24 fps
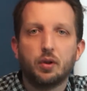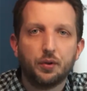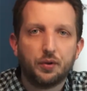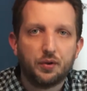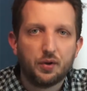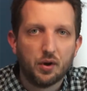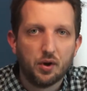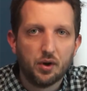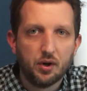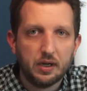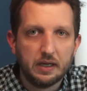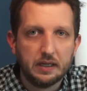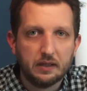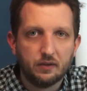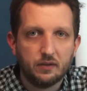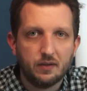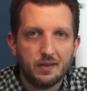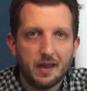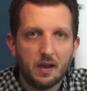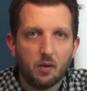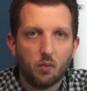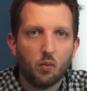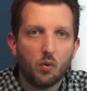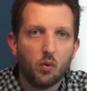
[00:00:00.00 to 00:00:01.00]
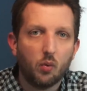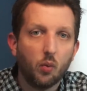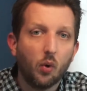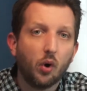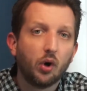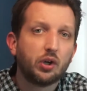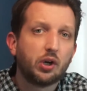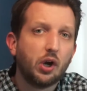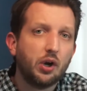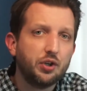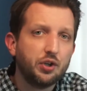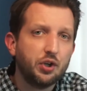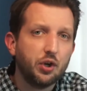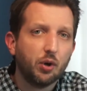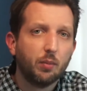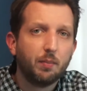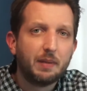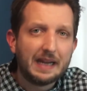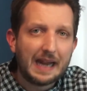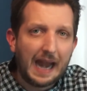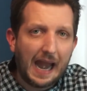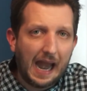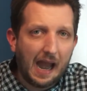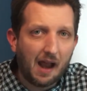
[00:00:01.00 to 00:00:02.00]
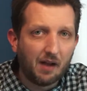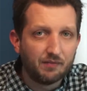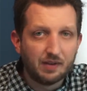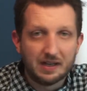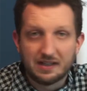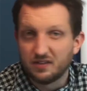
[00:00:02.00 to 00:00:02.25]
attorneys that will work on your behalf